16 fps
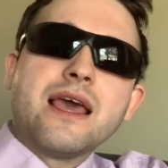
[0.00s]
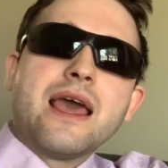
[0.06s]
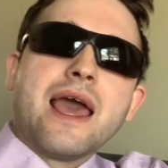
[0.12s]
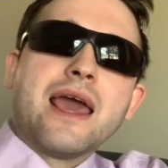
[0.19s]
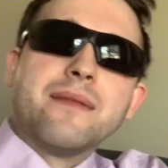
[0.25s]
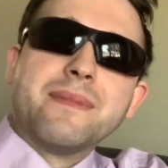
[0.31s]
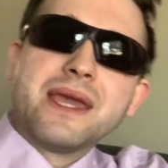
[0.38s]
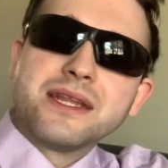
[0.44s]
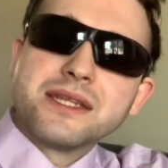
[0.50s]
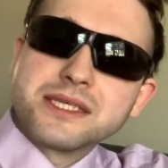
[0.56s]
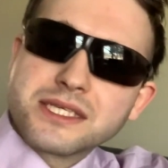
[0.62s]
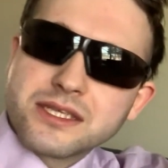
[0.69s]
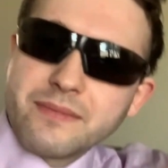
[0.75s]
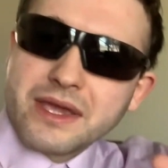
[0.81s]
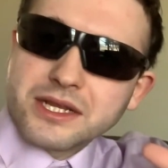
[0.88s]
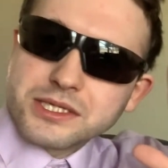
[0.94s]
and made
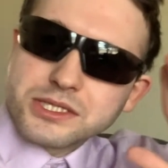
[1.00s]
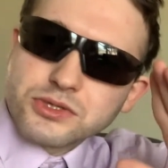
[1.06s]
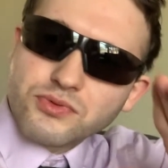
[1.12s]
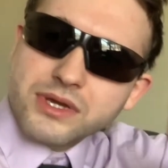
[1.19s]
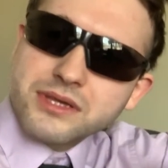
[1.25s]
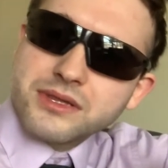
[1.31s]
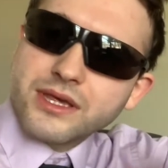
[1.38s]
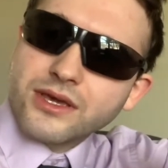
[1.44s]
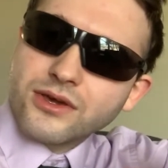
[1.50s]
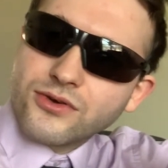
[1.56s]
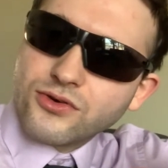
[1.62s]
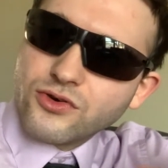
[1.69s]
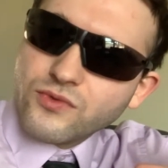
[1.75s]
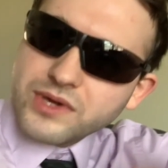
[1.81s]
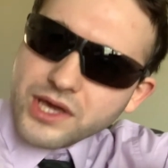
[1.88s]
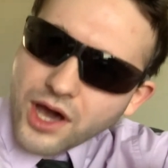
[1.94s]
us rethink
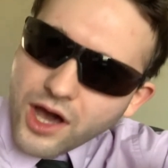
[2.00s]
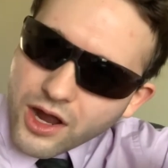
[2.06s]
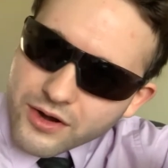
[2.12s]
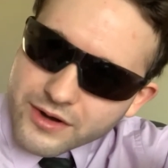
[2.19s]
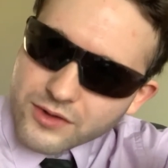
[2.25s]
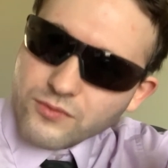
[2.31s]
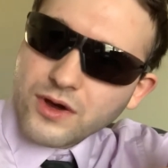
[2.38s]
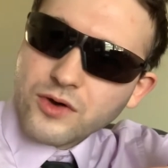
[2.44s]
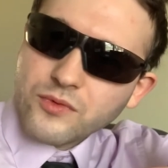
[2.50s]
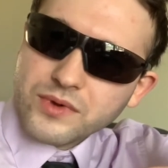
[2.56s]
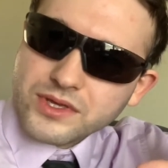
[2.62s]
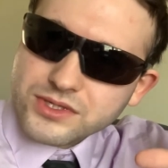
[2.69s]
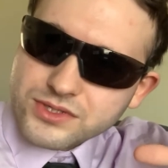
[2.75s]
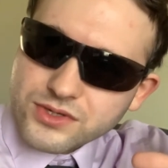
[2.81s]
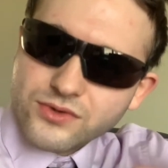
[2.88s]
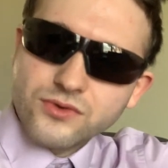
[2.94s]
who we are and what
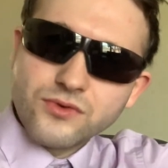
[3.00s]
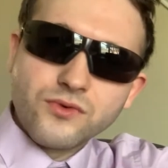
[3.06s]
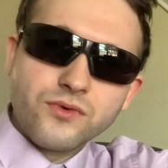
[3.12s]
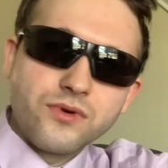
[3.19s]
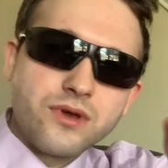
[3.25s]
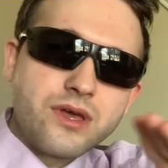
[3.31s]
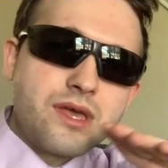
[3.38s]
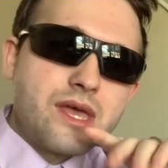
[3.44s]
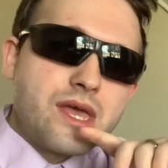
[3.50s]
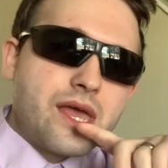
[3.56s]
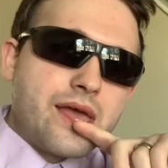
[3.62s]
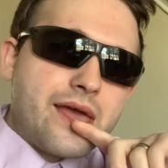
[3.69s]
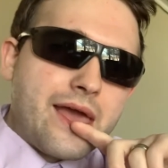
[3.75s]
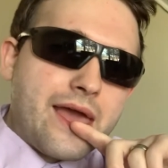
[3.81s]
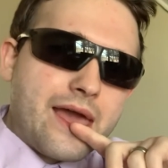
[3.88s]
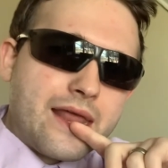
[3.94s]
we do.
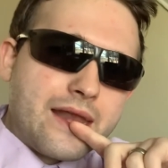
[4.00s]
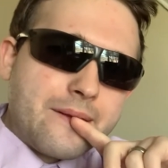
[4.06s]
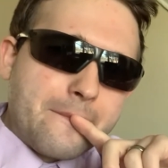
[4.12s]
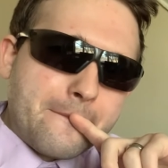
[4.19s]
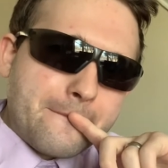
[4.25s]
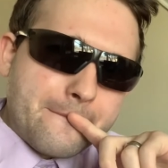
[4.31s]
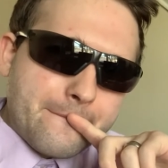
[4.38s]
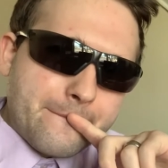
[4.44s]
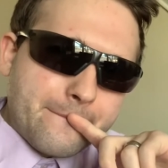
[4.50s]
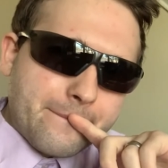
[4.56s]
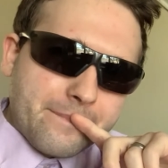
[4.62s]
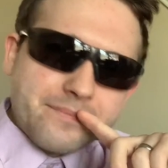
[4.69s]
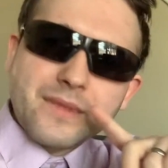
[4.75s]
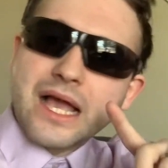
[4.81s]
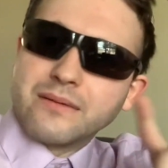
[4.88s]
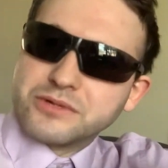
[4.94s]
And
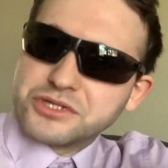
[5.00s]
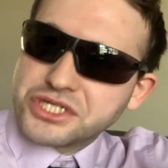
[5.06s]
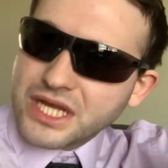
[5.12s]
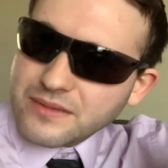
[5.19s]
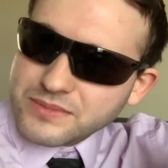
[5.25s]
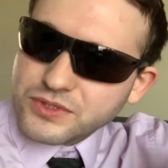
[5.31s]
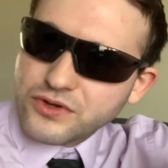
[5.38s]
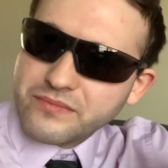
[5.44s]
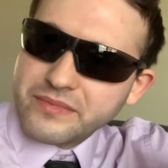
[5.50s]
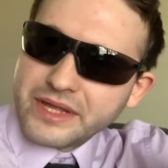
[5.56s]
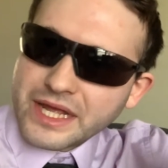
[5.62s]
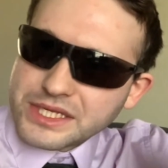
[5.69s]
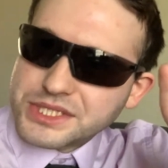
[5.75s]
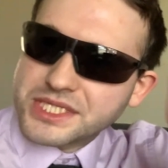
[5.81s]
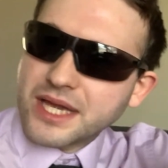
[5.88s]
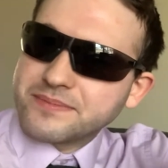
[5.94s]
I'm ashamed to admit
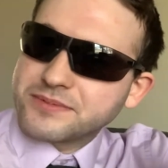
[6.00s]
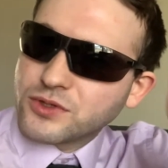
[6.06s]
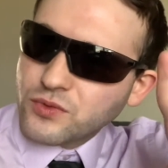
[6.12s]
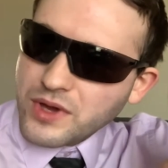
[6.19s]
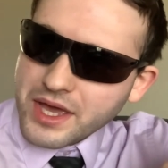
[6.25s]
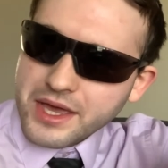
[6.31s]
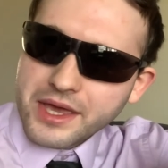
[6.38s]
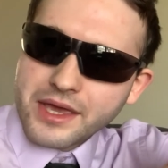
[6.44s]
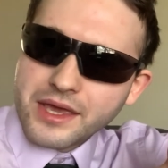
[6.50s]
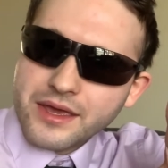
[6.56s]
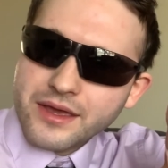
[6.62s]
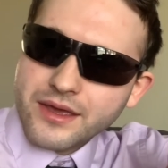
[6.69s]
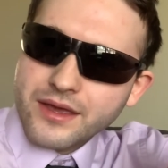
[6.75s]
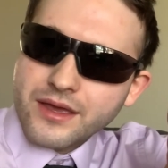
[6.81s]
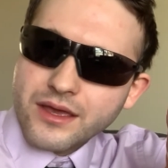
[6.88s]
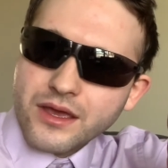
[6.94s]
I stepped away
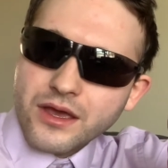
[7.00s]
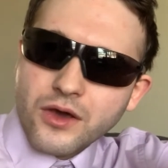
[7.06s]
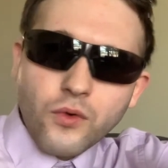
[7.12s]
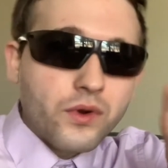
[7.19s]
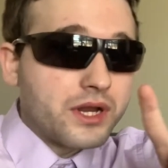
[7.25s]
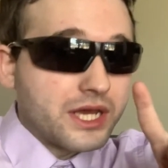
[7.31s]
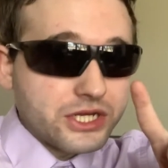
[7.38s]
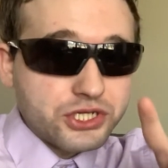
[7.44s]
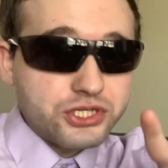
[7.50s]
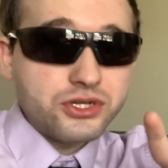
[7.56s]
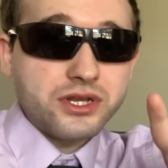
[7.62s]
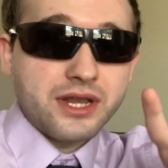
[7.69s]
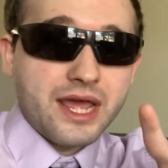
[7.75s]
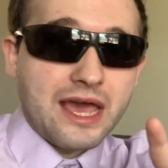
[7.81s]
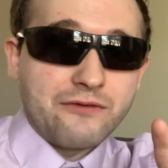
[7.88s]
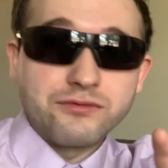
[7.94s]
when I
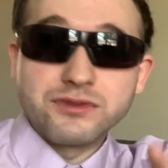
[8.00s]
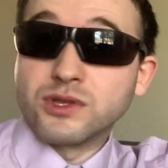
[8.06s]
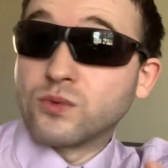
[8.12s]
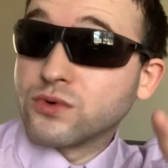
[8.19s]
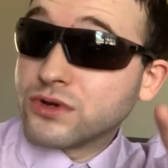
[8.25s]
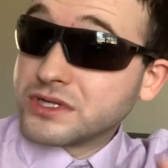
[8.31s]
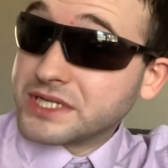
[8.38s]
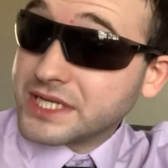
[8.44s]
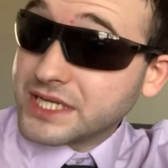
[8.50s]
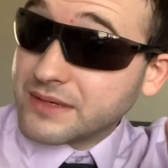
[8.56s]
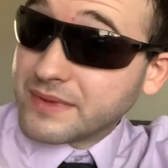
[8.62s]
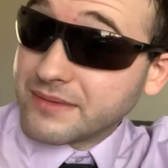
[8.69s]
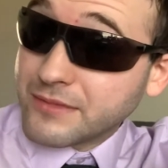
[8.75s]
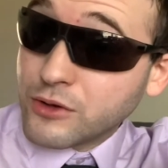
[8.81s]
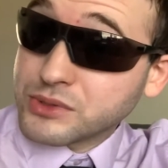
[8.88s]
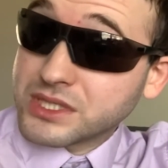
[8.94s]
shouldn't have. When the world needed
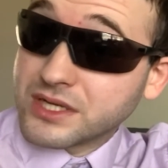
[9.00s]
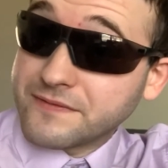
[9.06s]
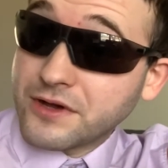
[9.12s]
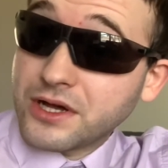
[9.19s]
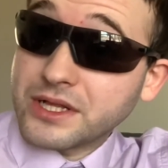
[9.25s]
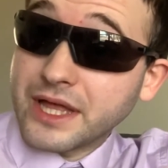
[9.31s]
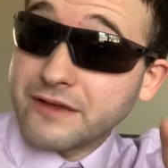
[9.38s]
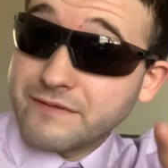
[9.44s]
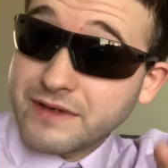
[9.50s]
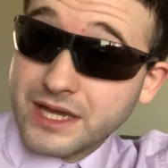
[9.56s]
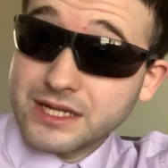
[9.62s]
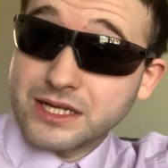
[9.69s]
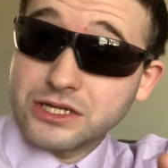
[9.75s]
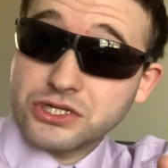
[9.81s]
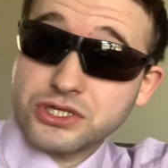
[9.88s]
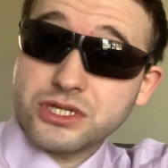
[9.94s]
me most of all, I
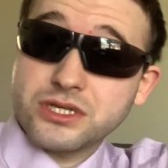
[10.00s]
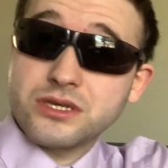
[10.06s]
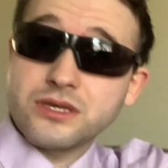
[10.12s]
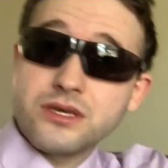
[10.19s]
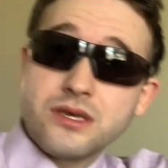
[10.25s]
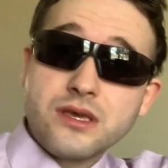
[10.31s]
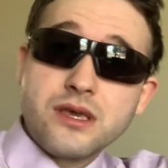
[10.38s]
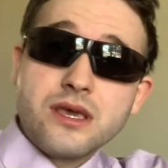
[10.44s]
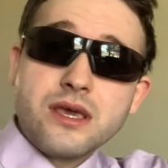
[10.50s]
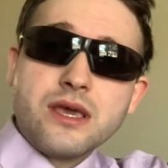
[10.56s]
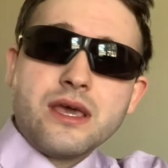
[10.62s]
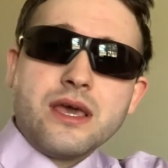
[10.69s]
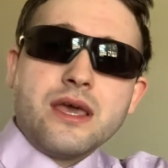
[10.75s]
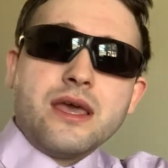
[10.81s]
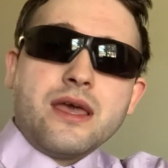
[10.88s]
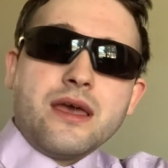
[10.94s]
vanished.
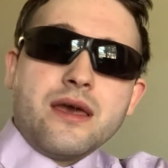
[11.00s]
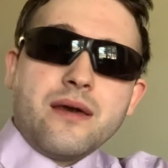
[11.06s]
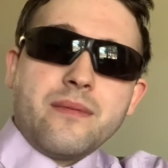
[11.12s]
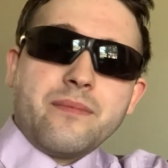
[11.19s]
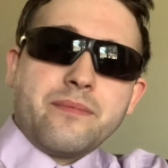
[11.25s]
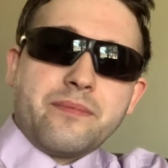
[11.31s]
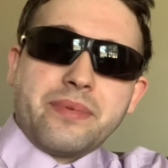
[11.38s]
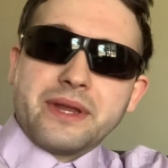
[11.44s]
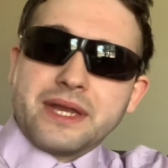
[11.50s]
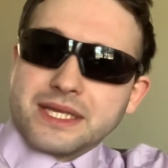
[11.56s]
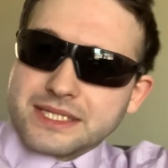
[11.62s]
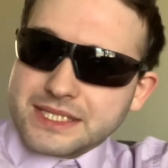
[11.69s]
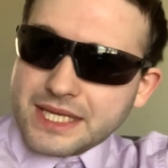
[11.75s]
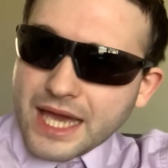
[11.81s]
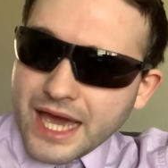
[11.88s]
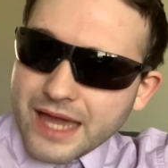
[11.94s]
But
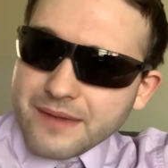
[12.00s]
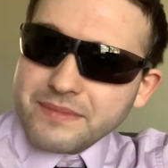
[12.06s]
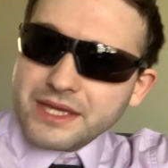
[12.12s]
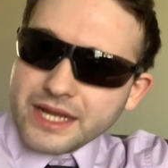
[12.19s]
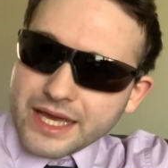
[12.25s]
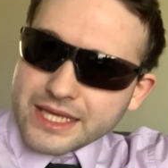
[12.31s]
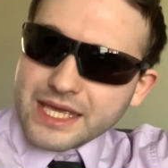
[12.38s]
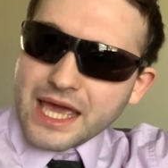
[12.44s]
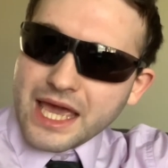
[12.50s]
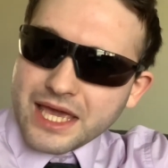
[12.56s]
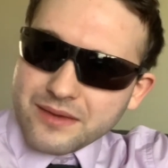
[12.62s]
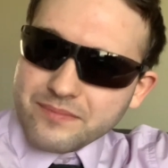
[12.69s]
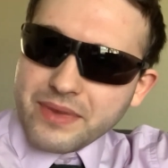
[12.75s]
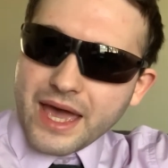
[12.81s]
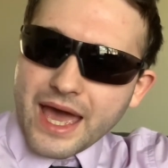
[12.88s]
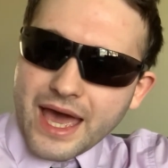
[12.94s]
it's time that I
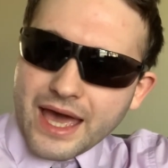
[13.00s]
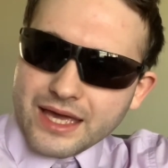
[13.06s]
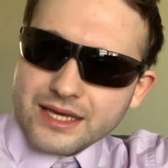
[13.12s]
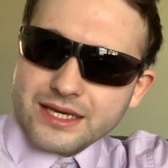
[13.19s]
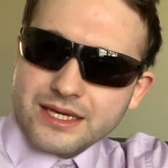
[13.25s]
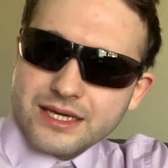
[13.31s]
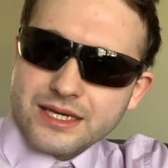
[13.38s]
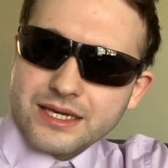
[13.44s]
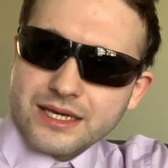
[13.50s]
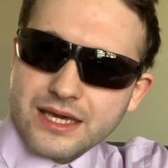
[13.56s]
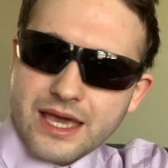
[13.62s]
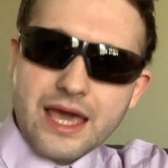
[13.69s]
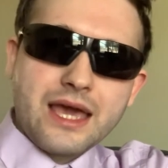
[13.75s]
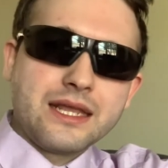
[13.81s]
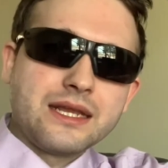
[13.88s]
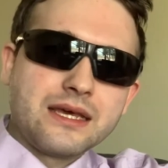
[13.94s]
came back,
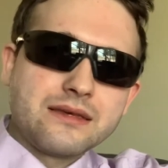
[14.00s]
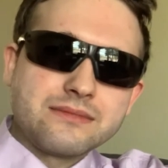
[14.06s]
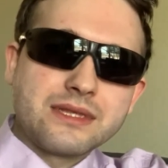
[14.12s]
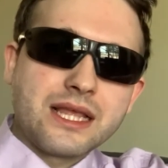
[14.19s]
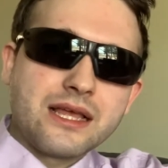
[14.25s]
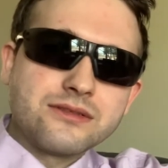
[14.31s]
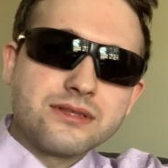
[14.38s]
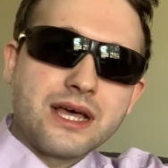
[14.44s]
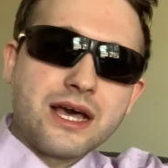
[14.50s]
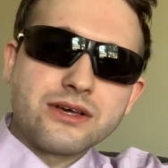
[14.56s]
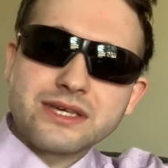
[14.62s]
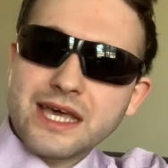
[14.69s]
and I mean, I'll